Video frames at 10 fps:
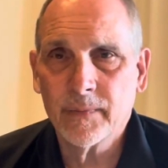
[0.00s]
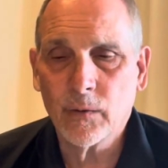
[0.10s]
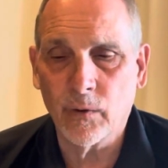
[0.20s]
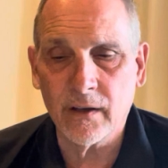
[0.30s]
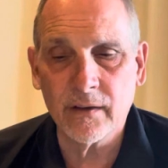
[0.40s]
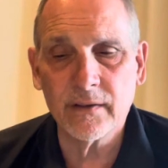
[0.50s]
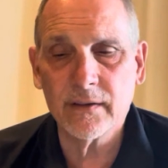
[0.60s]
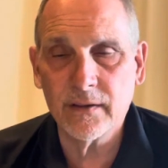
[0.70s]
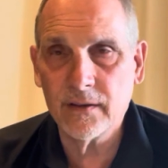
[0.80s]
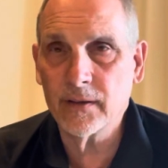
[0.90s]
Well,
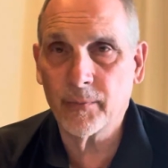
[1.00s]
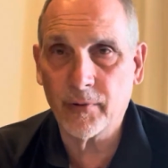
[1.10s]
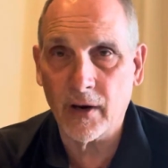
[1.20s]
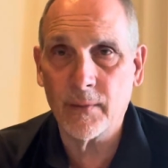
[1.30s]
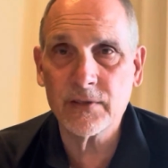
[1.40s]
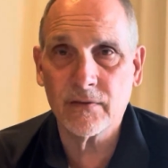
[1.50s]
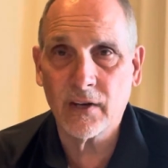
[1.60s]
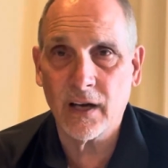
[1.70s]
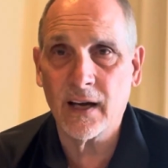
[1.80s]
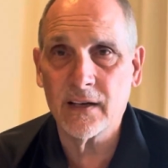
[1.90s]
the promise of
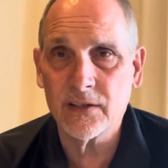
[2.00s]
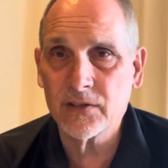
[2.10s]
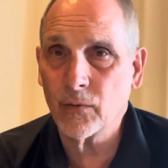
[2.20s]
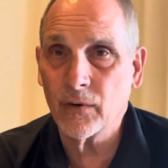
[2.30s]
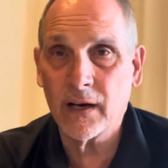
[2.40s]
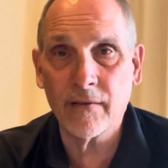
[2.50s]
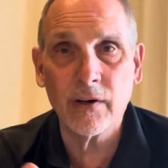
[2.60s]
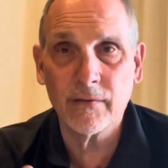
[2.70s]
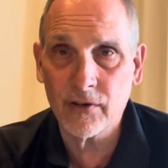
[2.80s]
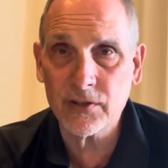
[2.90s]
God is that whatever
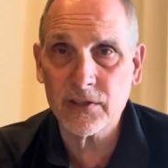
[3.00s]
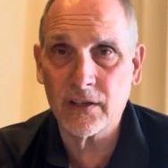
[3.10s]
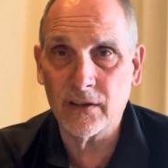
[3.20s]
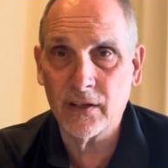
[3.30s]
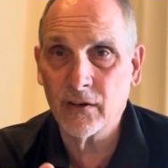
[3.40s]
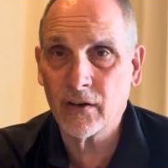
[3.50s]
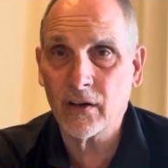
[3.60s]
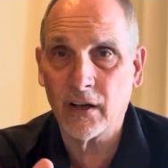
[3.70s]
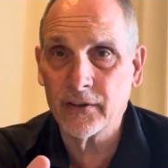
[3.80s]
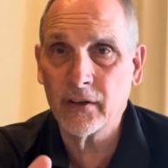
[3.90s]
adversity that you're
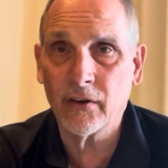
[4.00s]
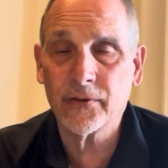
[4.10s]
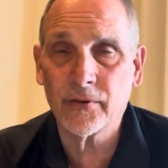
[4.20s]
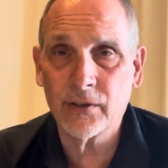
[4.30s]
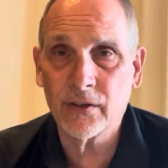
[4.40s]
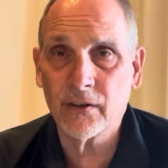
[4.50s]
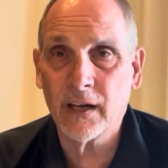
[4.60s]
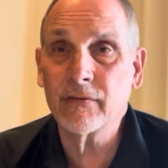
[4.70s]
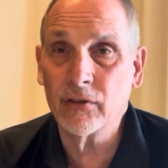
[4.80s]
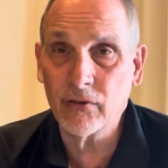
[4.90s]
called to go through in your
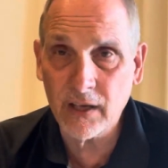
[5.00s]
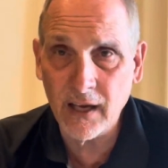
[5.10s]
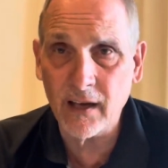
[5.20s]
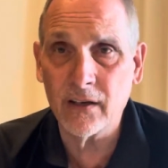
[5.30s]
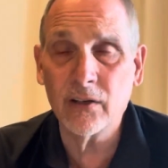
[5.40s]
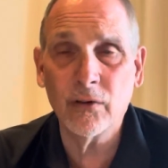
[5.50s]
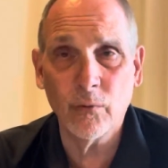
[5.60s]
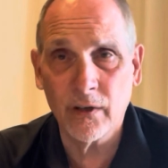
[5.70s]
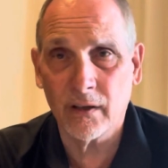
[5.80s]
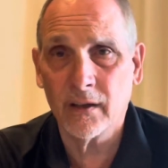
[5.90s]
life, you can and you
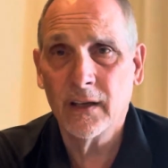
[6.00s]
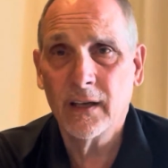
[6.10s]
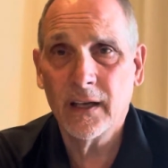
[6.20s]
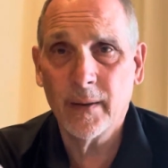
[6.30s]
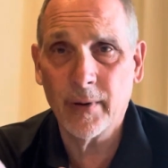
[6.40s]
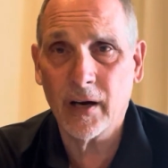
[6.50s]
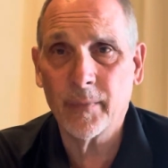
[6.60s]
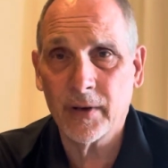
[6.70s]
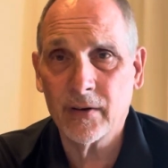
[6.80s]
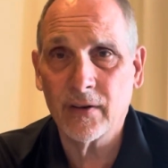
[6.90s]
will bear
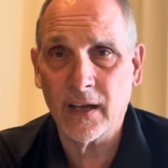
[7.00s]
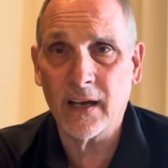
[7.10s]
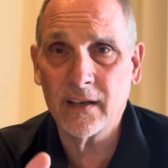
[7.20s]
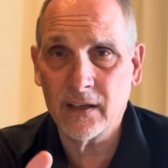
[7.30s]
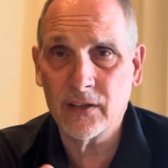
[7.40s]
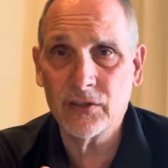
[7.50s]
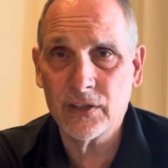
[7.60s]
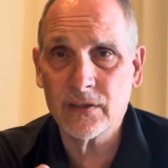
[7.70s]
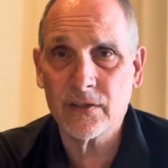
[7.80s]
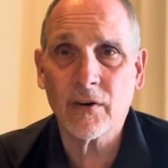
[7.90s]
up under that in
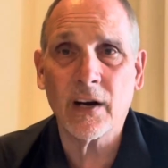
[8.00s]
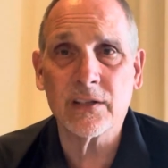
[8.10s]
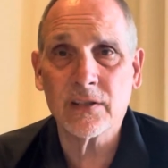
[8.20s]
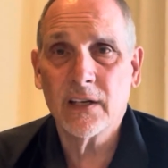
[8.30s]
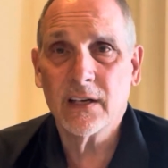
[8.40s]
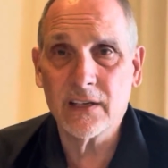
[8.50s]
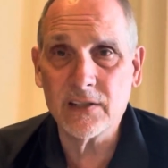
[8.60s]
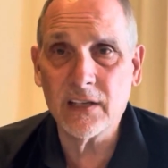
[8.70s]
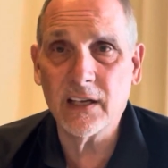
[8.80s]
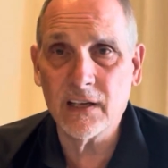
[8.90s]
Jesus Christ because
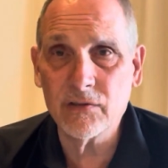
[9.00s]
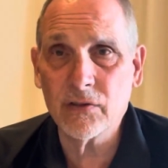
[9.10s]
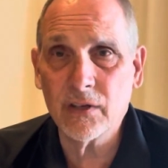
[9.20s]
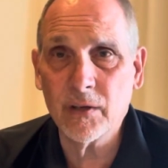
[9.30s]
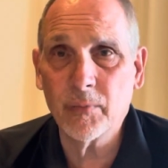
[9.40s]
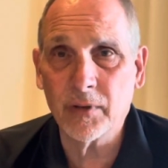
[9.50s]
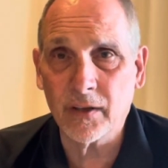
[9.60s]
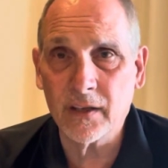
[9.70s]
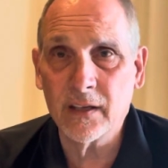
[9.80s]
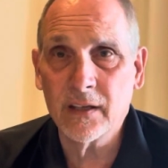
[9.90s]
he gives you the
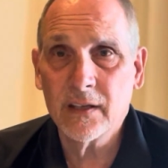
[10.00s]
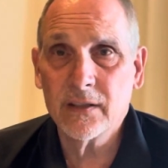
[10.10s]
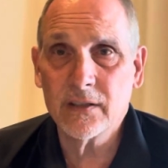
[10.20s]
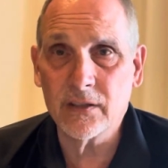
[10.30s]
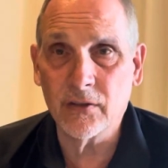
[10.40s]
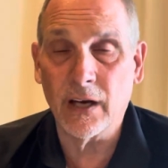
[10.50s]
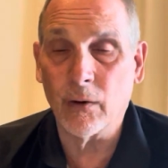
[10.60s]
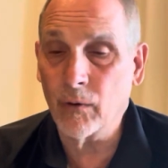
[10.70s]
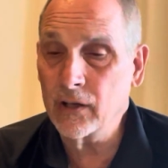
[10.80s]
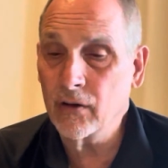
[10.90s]
ability to do
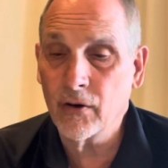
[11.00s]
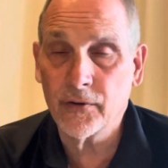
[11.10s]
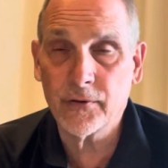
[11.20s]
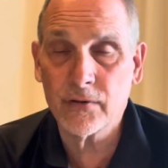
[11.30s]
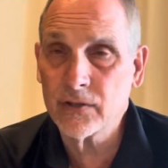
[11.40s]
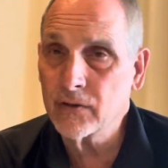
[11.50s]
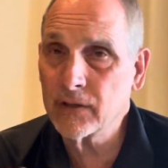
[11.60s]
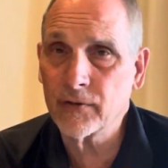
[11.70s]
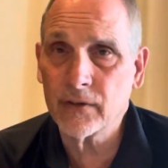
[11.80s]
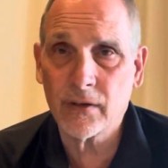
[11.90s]
that. What you go through is no
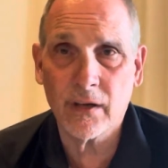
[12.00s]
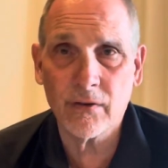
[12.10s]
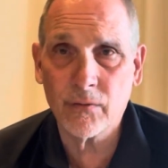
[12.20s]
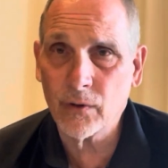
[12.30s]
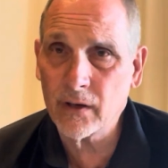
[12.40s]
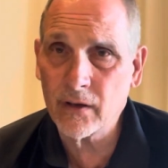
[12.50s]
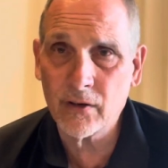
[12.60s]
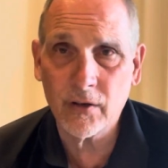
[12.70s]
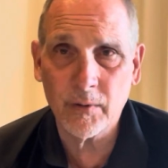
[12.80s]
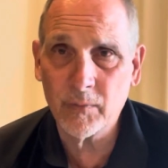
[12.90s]
different than what other
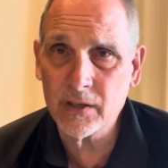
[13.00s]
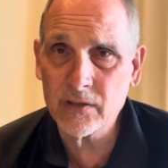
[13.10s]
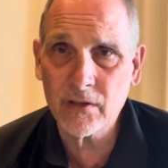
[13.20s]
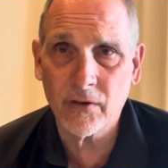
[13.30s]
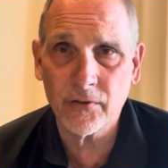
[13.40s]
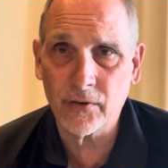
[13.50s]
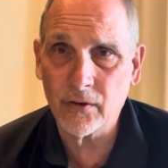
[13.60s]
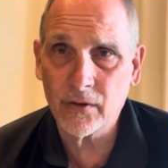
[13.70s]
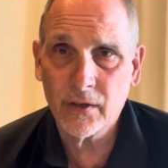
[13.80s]
human beings go through.